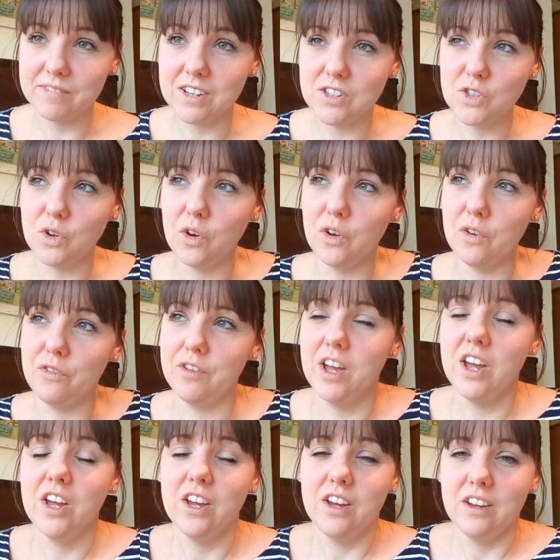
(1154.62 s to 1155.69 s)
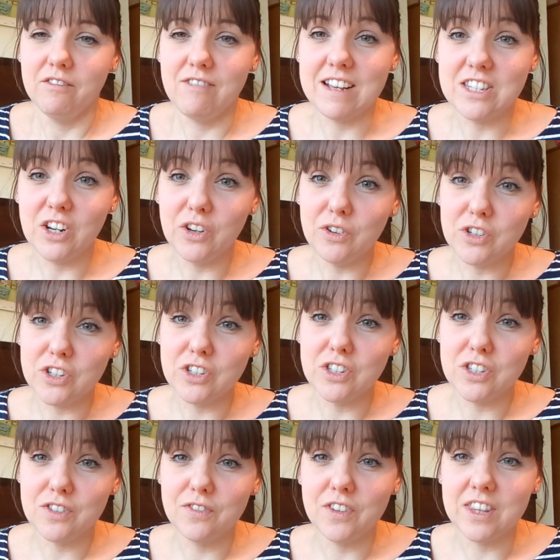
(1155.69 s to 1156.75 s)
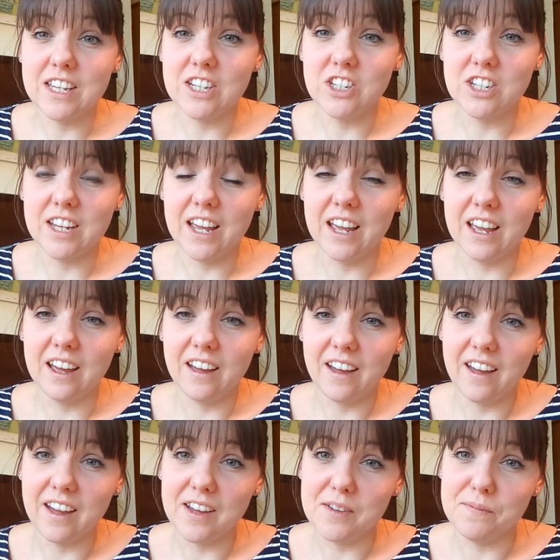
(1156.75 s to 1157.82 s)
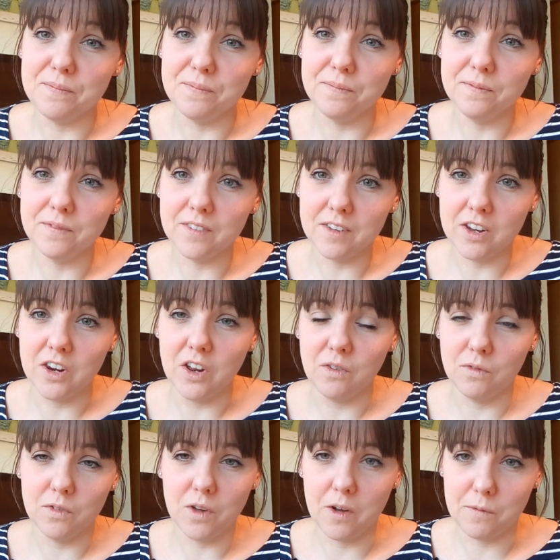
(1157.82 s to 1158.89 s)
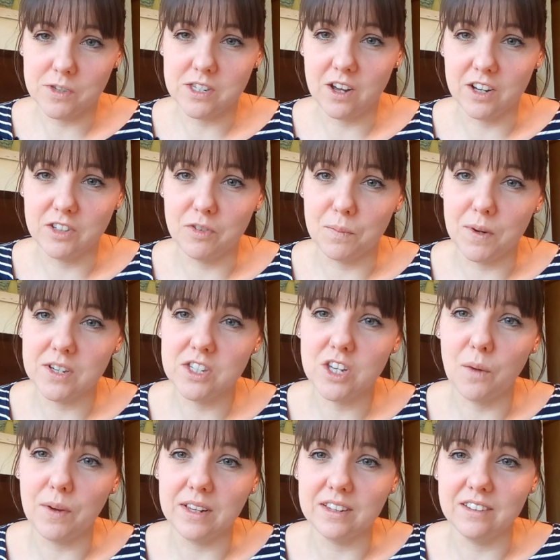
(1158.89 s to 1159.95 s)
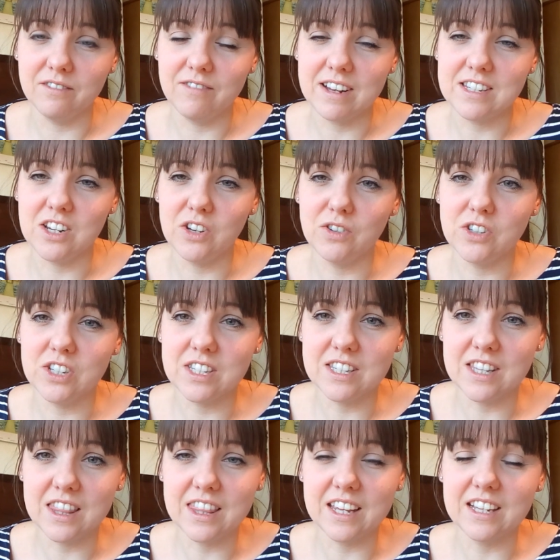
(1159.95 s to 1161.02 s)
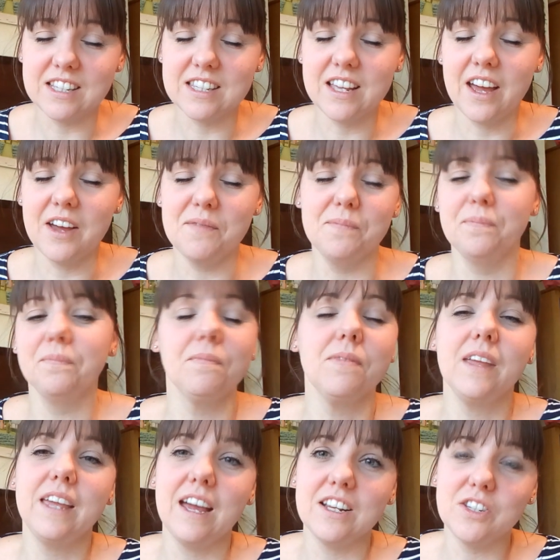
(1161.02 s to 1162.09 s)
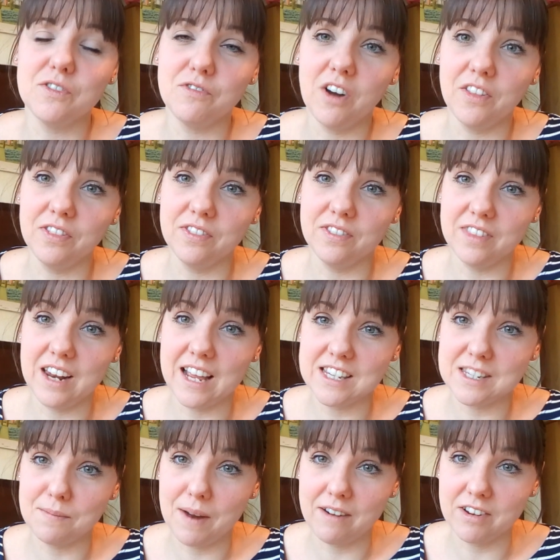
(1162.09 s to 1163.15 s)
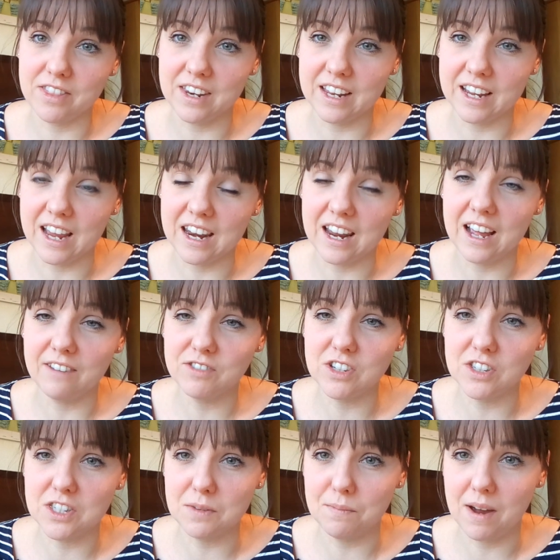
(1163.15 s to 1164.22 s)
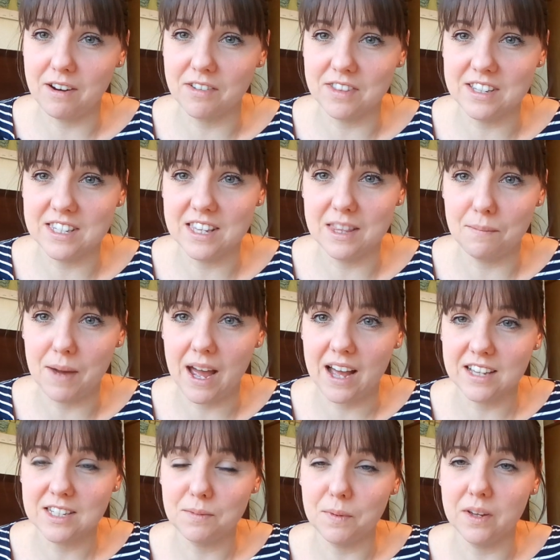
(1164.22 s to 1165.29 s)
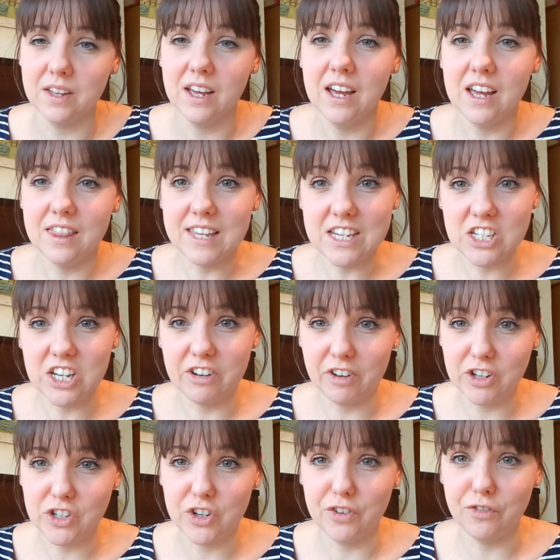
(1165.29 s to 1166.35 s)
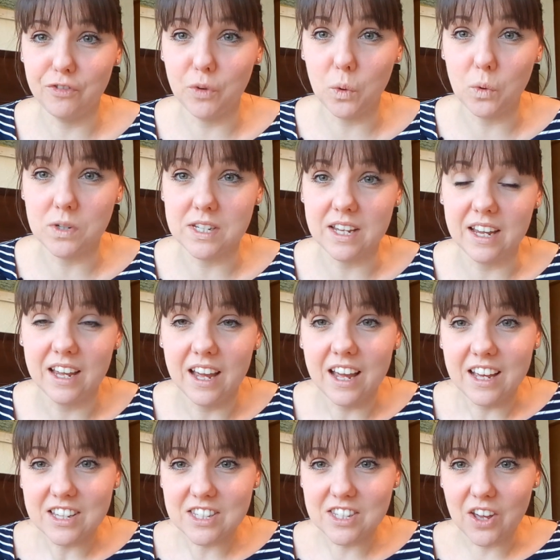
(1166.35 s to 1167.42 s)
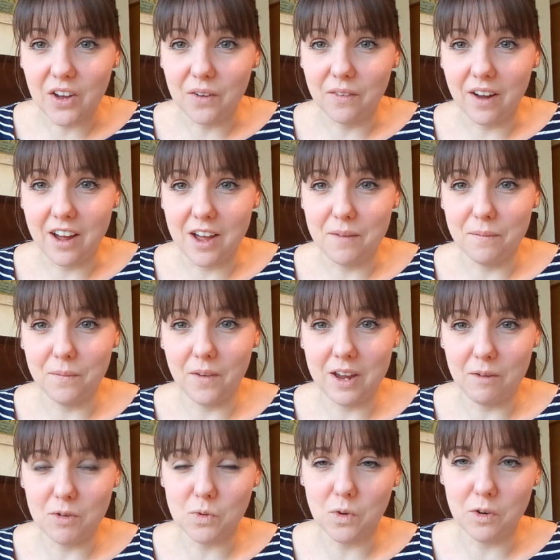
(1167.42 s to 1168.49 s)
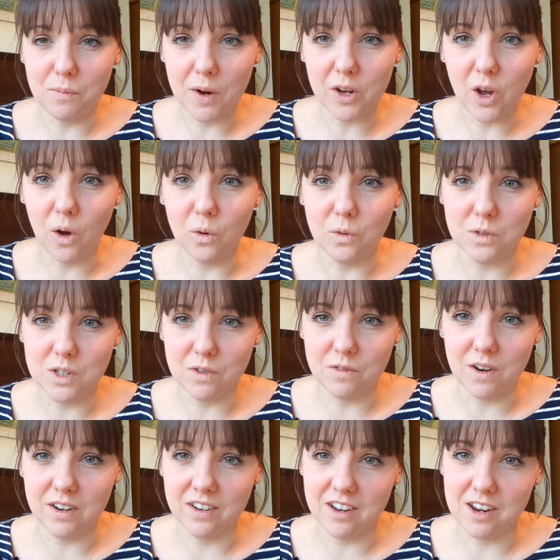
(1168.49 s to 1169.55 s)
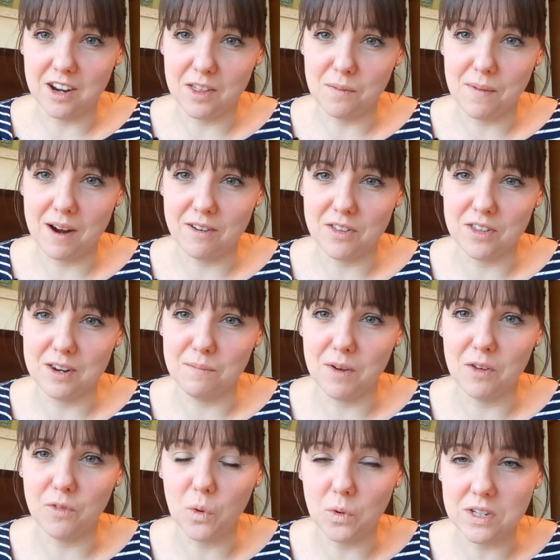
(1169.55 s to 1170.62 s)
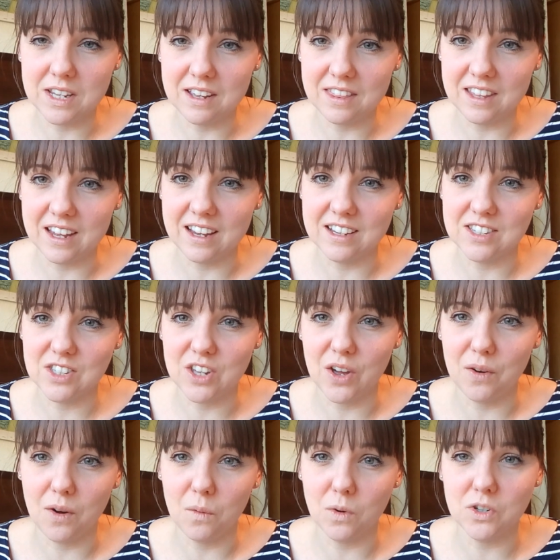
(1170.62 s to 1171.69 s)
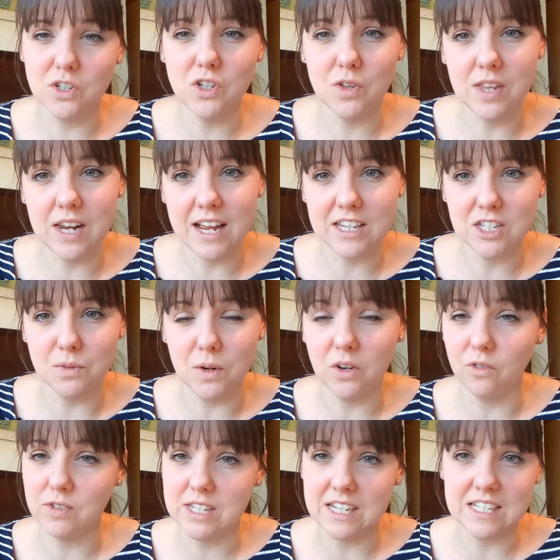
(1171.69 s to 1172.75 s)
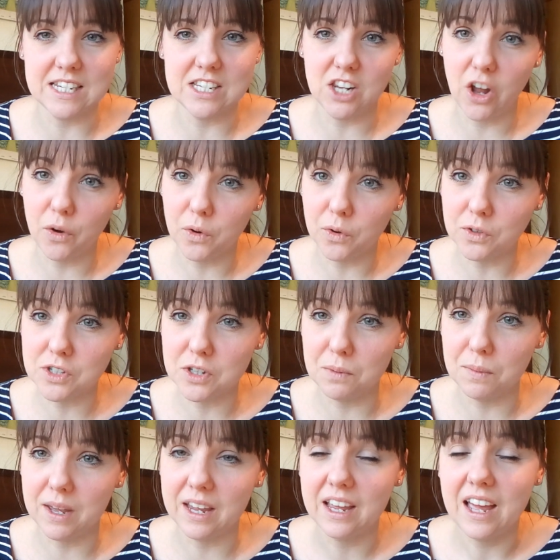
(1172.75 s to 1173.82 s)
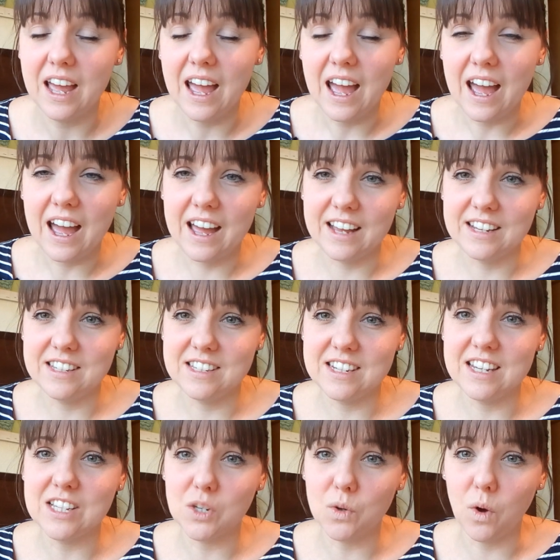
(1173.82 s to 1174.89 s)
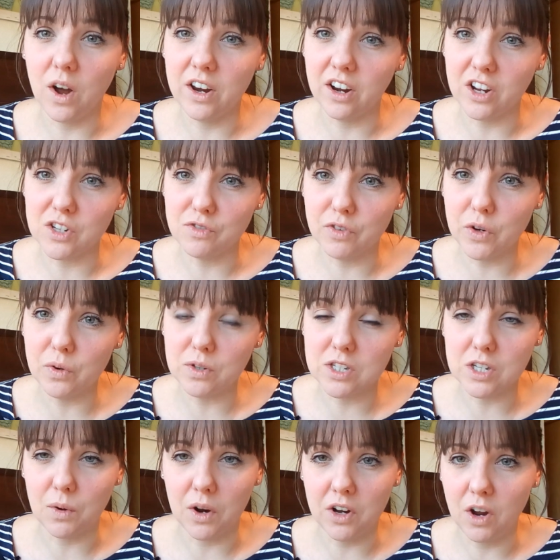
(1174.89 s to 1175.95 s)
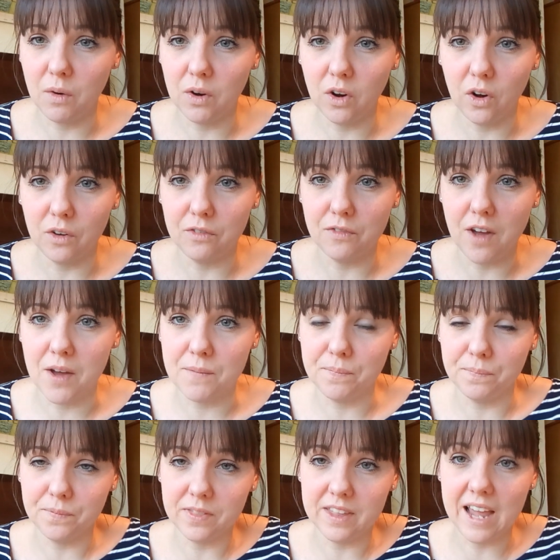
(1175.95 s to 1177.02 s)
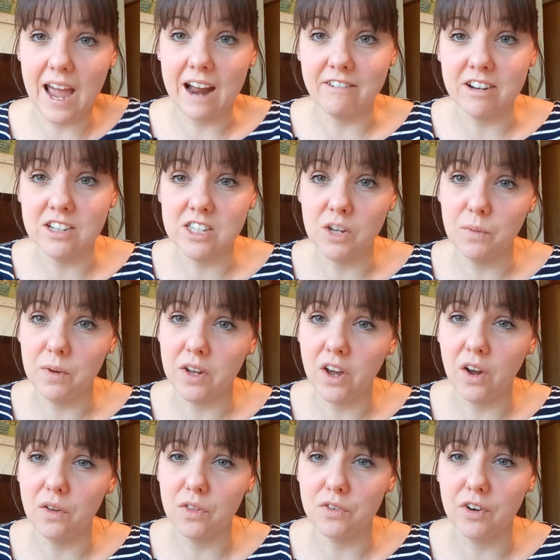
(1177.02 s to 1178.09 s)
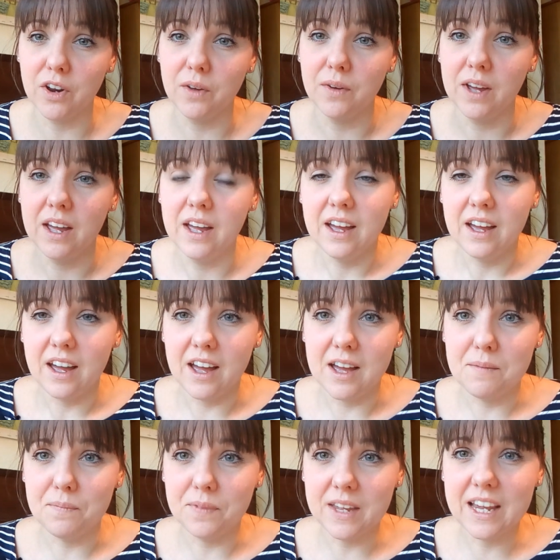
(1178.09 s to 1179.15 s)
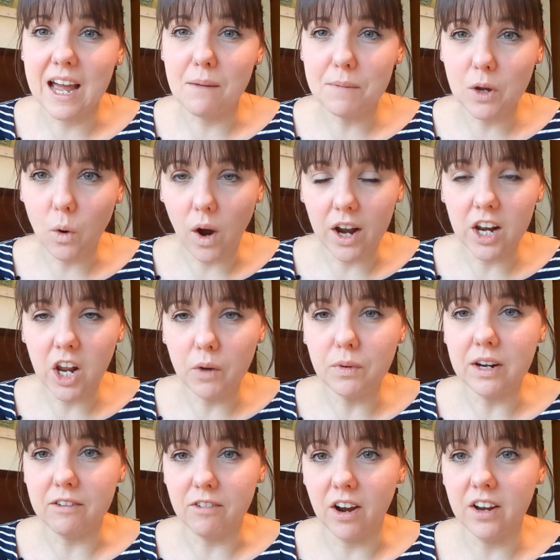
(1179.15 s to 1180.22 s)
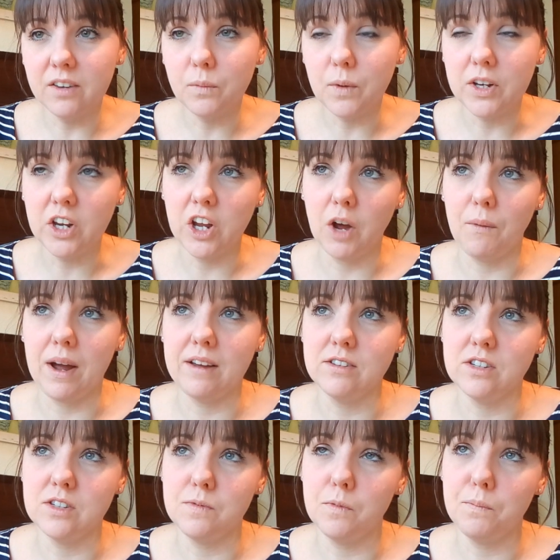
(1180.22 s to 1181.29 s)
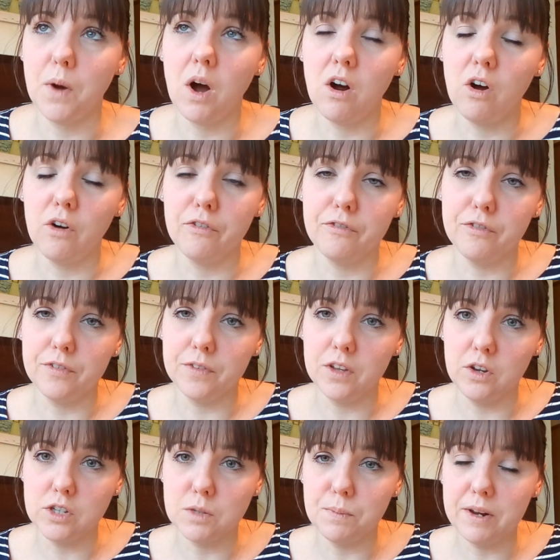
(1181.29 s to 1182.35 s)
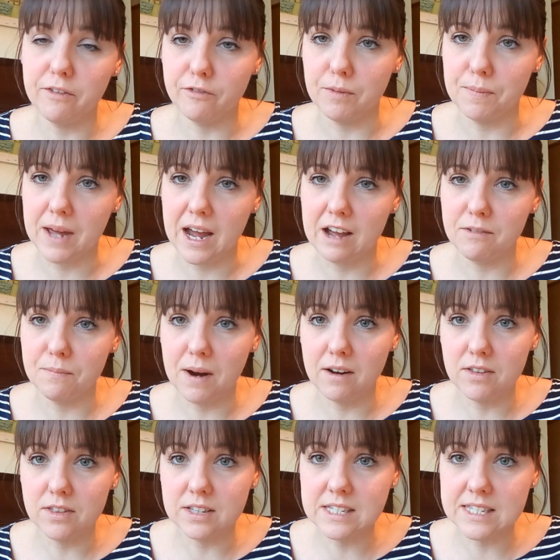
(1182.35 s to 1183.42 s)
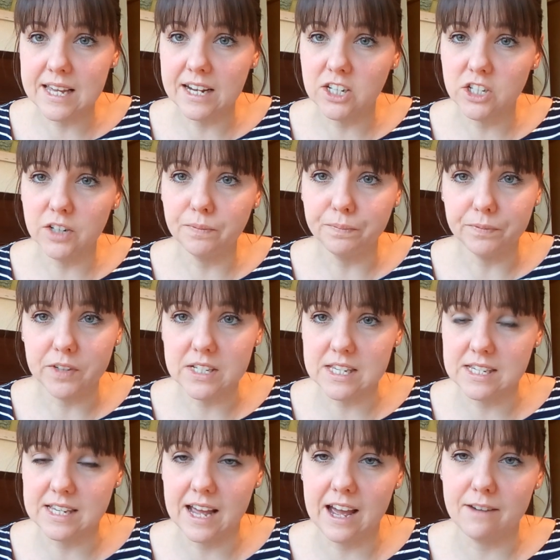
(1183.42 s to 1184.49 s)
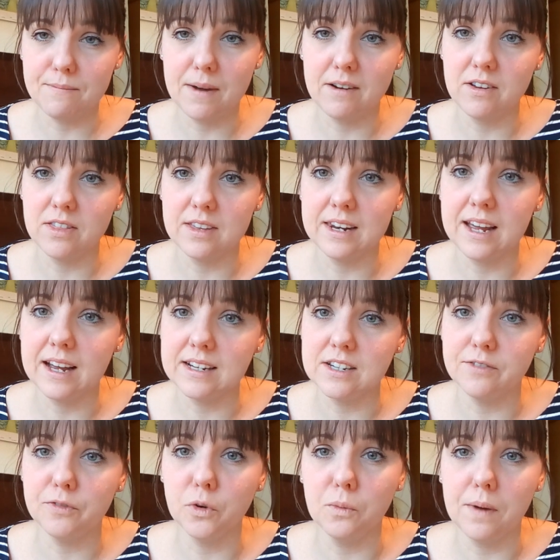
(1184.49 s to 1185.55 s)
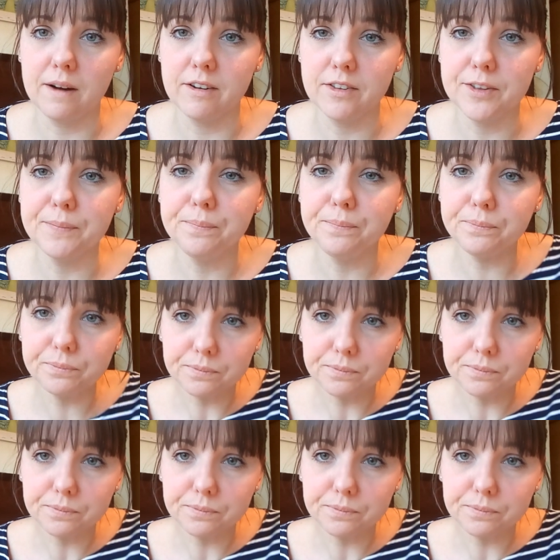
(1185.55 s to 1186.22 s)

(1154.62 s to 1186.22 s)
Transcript: sort of resolutions for this year, you know, aside from my sewing resolutions and things. Yeah, to run the Leicester Marathon again. I have done some marathons in the past, but this year I turned 40. So it was one of my goals to run another marathon in my 40th year. So I want to do the Leicester one, obviously, because it's local to me and it's quite a nice route. So I know a lot of the areas that we go through. It can be quite a lonely run when you go out part off, you split from the half marathon section, because there's a half marathon and a full marathon.